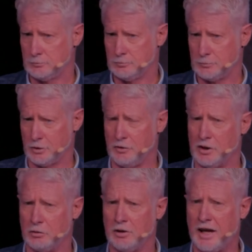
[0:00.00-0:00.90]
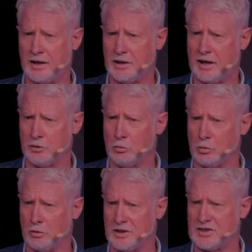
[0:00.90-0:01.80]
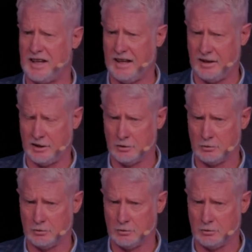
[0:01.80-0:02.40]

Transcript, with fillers: So if you don't like how the world is heading,